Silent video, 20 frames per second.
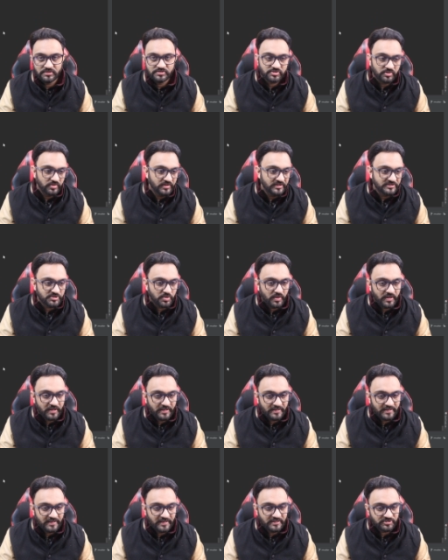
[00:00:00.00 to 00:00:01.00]
So let's go
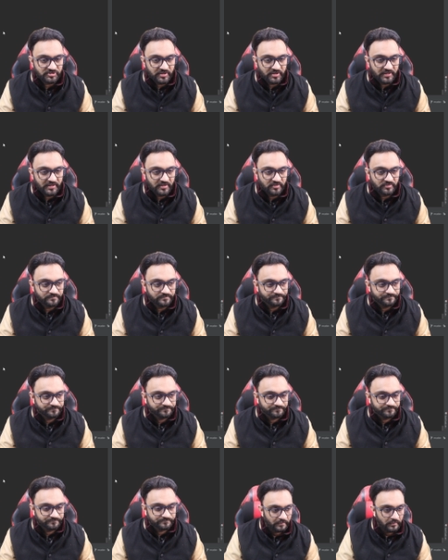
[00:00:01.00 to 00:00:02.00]
ahead and try it out.
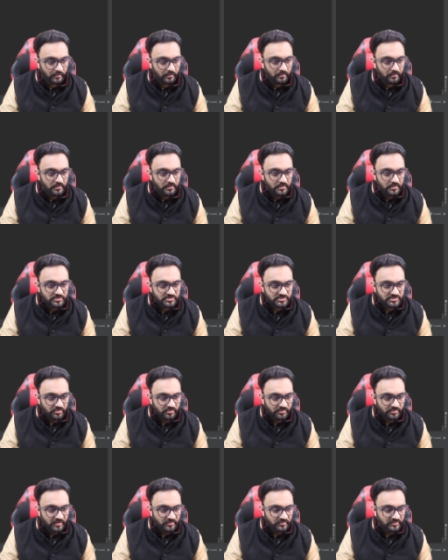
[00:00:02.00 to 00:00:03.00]

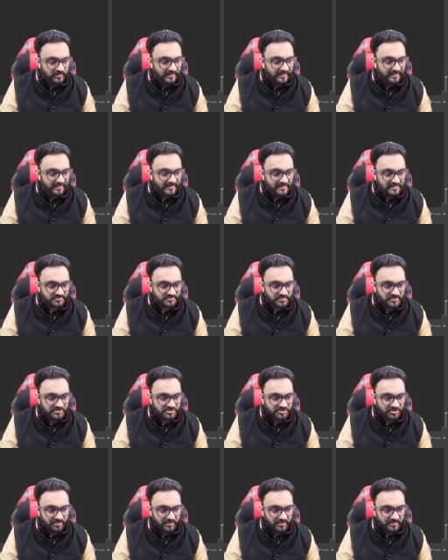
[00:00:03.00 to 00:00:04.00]
So now the link has been
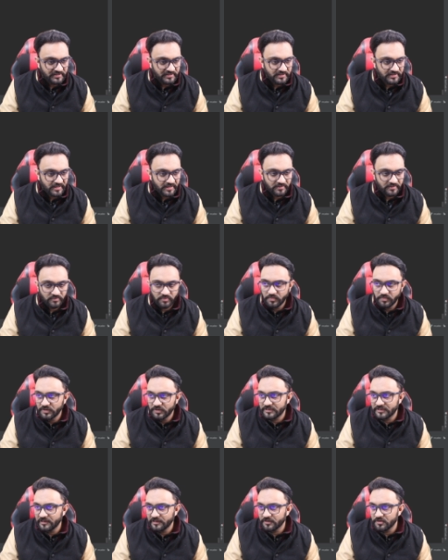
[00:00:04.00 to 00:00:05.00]
generated, and we will
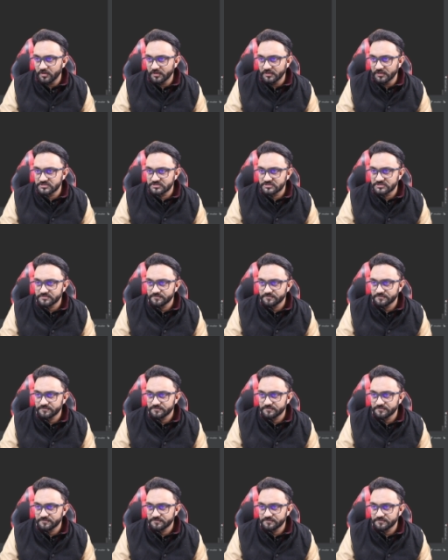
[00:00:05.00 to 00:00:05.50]
click on it.